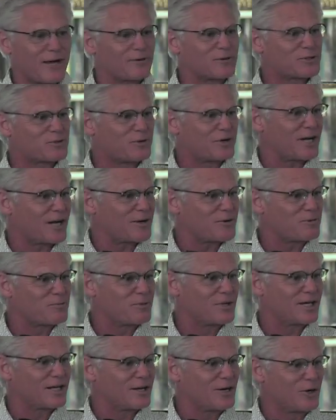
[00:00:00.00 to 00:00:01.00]
that was when I would
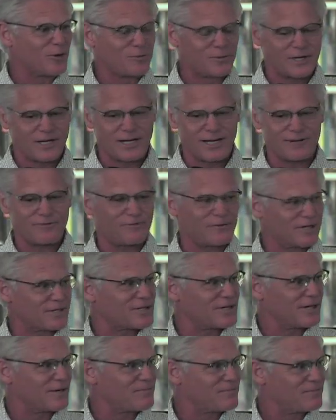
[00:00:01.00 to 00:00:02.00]
be at home at night
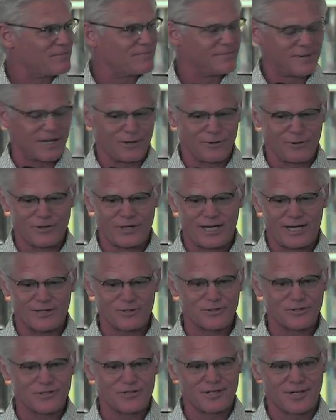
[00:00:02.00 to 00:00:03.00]
fixing up my old
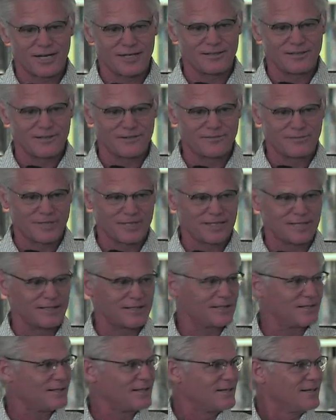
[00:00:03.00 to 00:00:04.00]
houses that I lived fixing in. Fixing
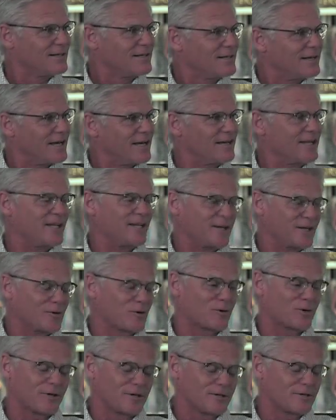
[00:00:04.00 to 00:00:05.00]
up your and, house, sorry. And eating
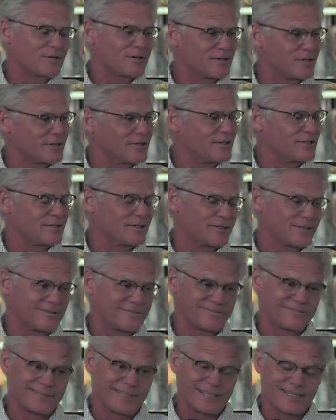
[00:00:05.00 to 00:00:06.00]
Oreo cookies
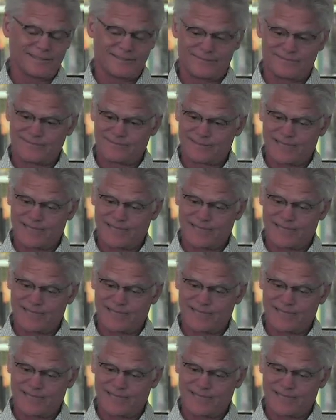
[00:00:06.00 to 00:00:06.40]
and, you know,